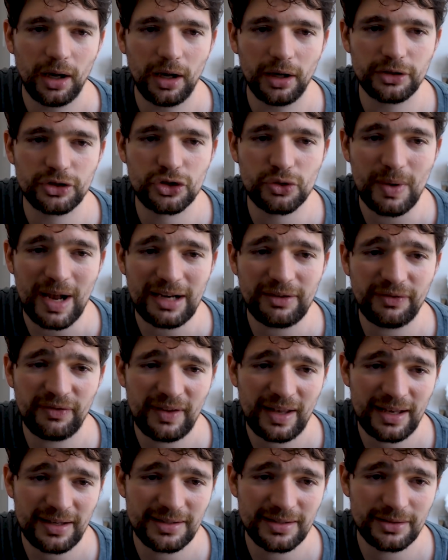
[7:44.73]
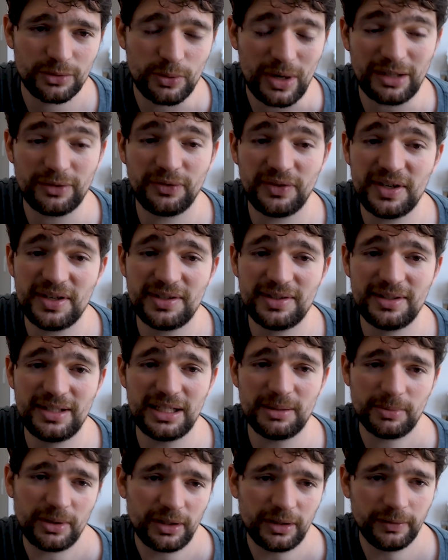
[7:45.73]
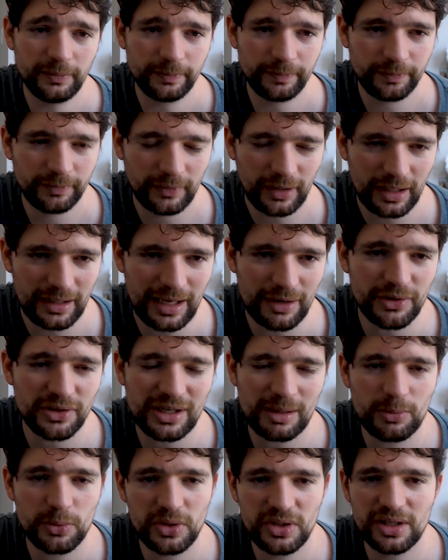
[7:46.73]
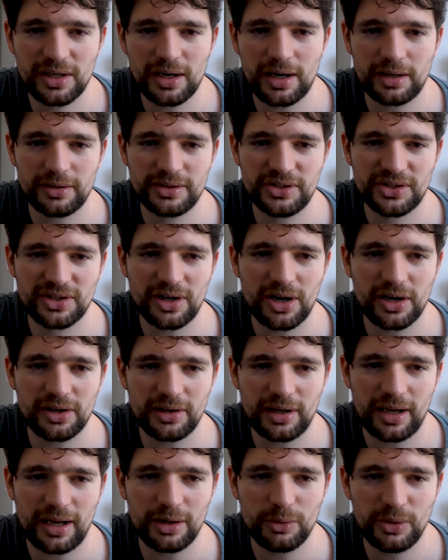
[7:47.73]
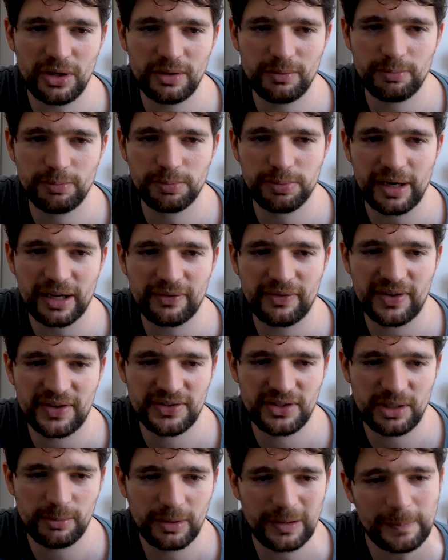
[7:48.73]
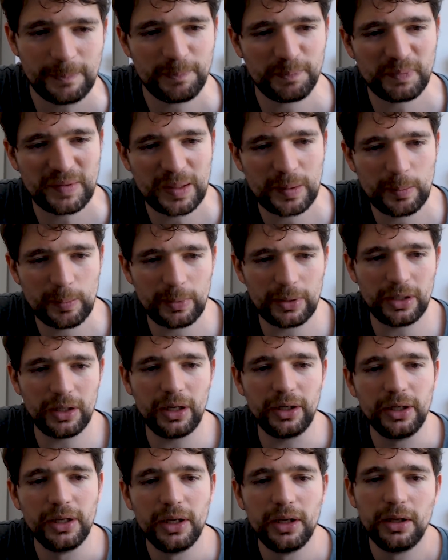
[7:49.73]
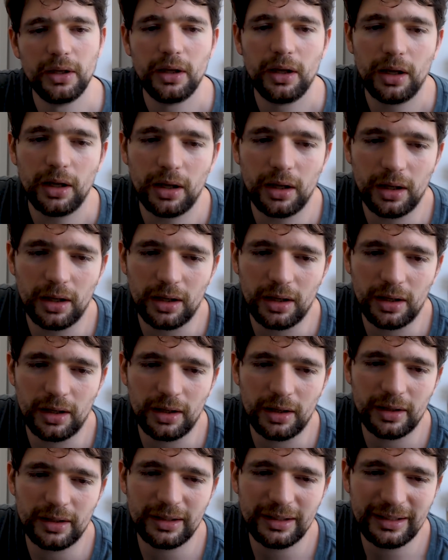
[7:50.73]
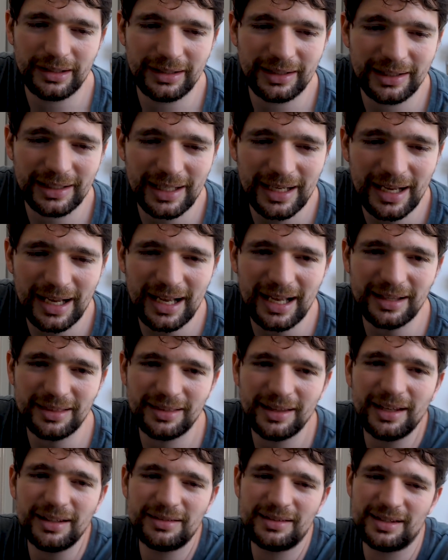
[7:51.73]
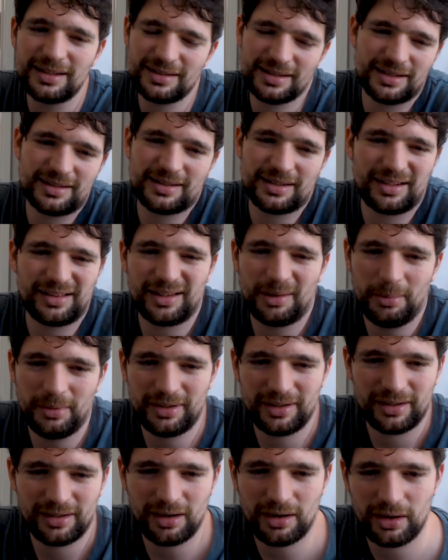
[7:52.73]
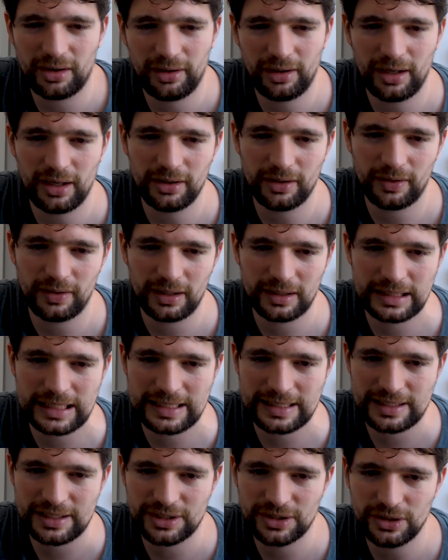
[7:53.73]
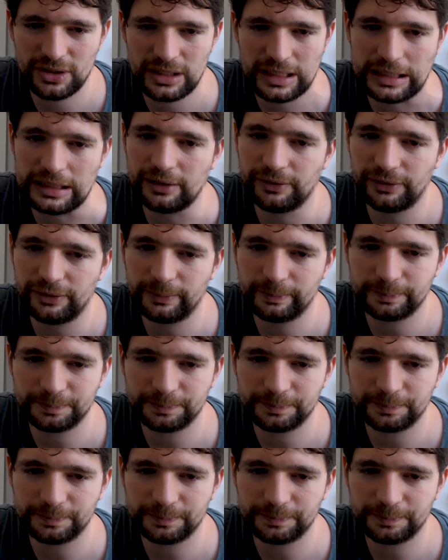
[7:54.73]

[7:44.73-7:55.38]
Dreadfeast Demon. And every time I read this card, I read Breakfast Demon. But, yeah, I think this is a limited card. I don't think this is good enough.